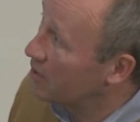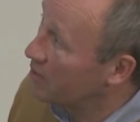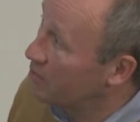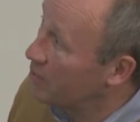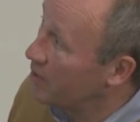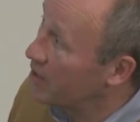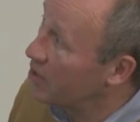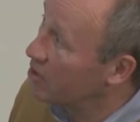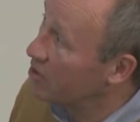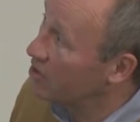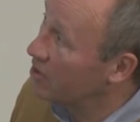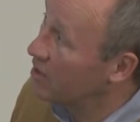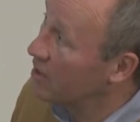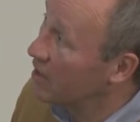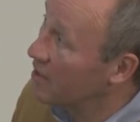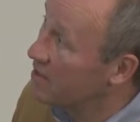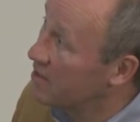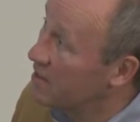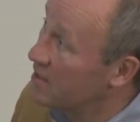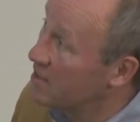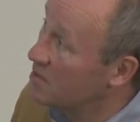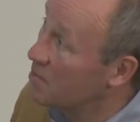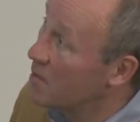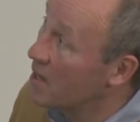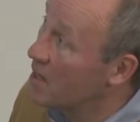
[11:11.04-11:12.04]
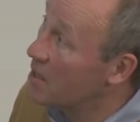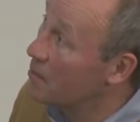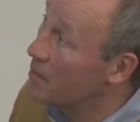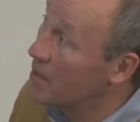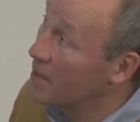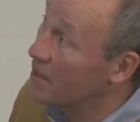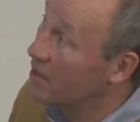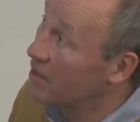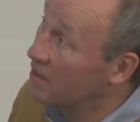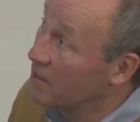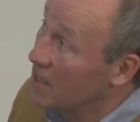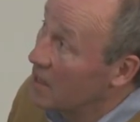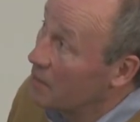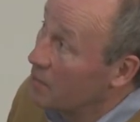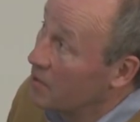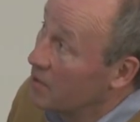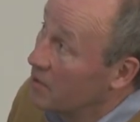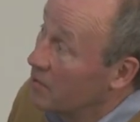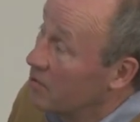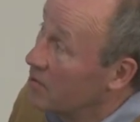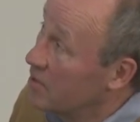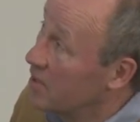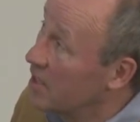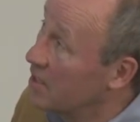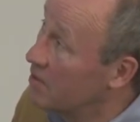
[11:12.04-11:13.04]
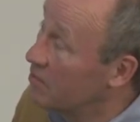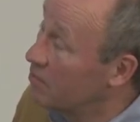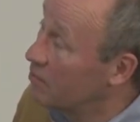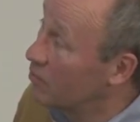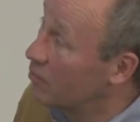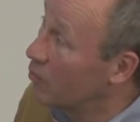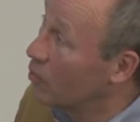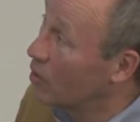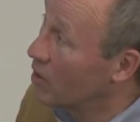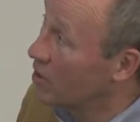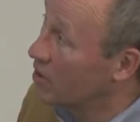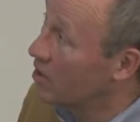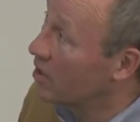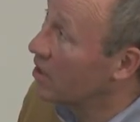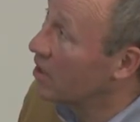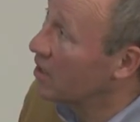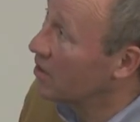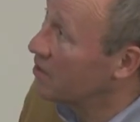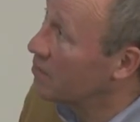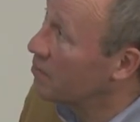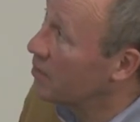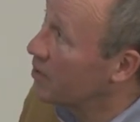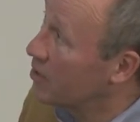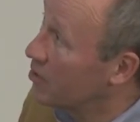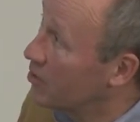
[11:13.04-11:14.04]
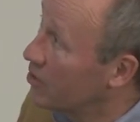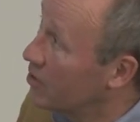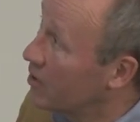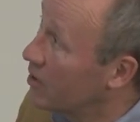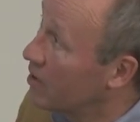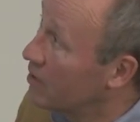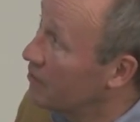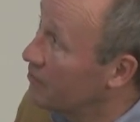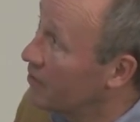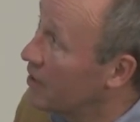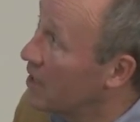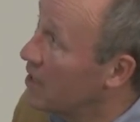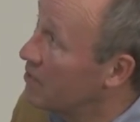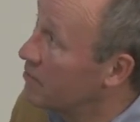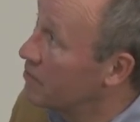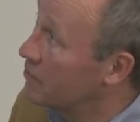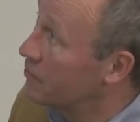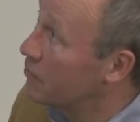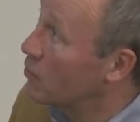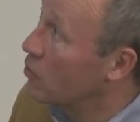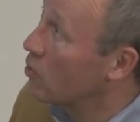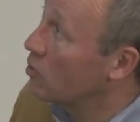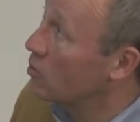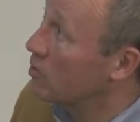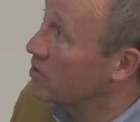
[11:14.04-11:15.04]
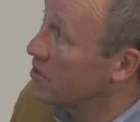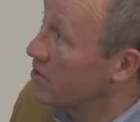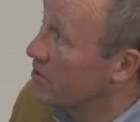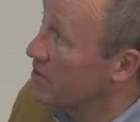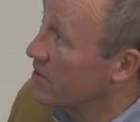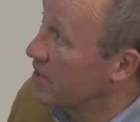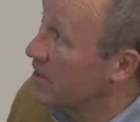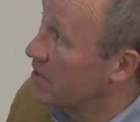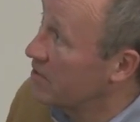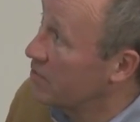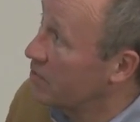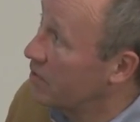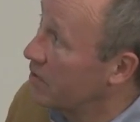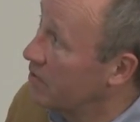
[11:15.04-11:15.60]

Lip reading: PRT Life 6 may or may not happen. It worked a lot in PRT Life 5 and 4 were successful,